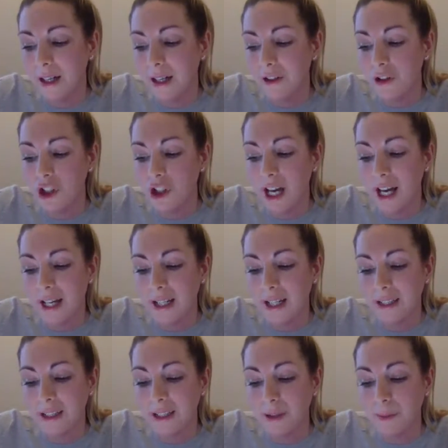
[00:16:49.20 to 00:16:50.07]
and
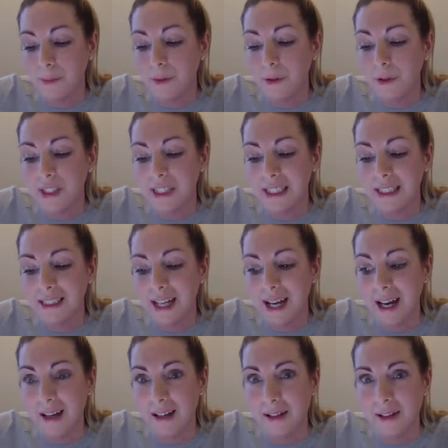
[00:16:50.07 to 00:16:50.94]
check that the prisoners
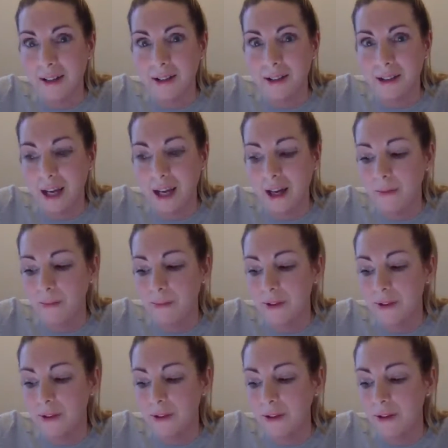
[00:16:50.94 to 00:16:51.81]
hadn't
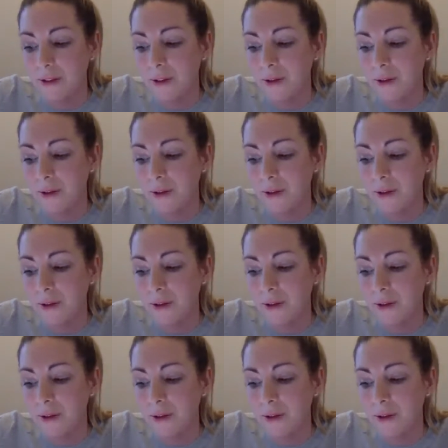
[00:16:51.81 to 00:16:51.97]
escaped.